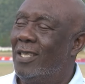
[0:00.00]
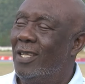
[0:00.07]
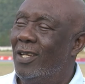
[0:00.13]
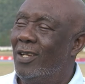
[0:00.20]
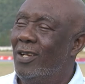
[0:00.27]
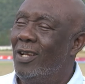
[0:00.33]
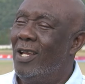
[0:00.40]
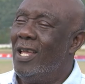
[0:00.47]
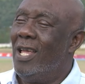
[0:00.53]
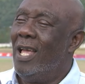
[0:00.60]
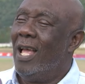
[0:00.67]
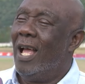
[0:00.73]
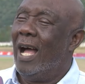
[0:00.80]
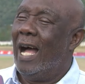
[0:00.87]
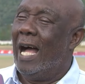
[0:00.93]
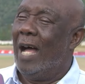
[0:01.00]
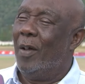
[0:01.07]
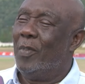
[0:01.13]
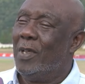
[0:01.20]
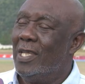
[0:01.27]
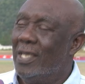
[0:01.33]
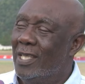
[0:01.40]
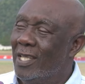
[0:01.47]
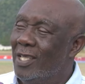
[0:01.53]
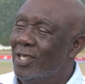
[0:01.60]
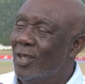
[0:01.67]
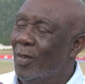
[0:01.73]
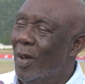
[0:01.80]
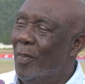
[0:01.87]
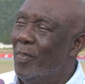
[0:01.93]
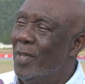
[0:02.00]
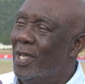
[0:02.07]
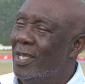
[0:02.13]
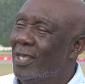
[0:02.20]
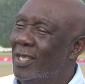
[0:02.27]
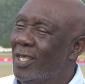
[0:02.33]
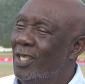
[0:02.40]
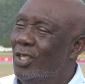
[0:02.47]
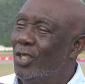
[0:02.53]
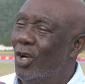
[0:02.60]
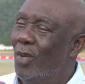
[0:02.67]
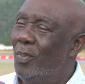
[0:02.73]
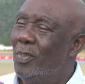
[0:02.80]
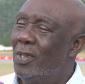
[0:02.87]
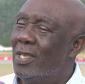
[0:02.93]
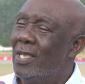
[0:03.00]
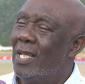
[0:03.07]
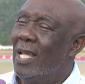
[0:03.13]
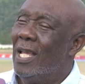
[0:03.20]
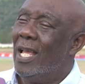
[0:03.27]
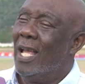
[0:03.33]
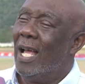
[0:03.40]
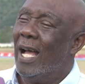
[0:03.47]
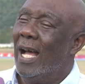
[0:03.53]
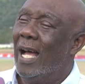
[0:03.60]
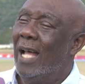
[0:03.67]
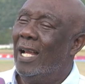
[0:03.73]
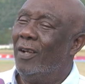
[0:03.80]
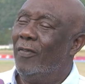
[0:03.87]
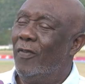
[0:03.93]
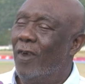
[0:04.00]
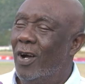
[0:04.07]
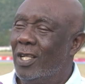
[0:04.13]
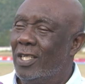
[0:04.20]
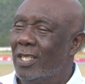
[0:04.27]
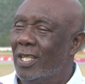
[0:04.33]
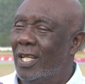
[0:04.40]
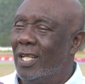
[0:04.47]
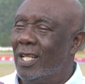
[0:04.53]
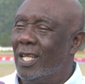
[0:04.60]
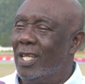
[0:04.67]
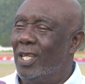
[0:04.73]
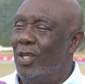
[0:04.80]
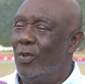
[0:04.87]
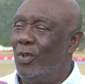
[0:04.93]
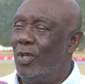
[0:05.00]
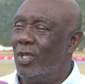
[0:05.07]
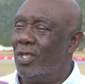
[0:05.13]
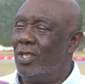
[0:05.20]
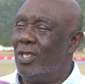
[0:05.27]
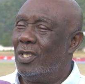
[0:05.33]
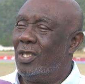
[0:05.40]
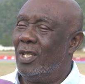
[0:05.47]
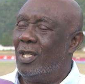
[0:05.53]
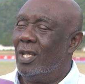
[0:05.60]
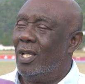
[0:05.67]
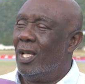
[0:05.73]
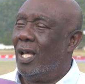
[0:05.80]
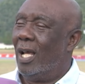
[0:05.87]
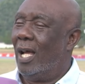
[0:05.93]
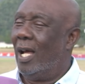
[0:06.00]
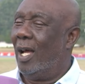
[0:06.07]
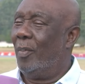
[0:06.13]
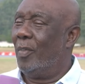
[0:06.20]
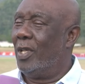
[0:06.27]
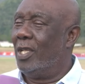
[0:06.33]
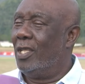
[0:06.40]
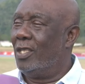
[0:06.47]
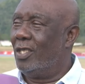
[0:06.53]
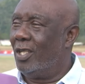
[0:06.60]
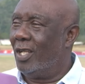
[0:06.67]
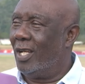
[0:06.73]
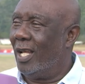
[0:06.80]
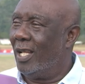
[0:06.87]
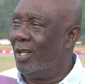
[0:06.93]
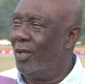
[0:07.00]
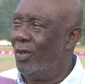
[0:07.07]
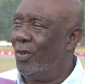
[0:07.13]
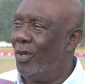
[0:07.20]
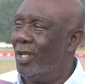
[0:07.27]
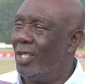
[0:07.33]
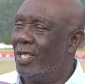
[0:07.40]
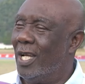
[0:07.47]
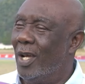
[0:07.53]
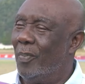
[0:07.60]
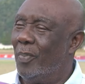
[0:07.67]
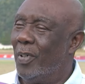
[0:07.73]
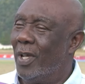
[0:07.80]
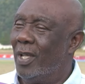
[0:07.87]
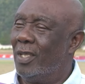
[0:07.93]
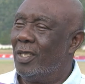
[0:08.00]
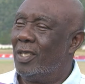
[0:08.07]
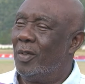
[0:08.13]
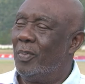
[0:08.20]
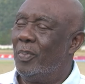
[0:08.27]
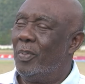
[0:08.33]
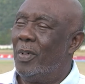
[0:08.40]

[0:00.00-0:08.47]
year, um, he did some amazing jumps. Unfortunately, he was um, injured at the World Championship.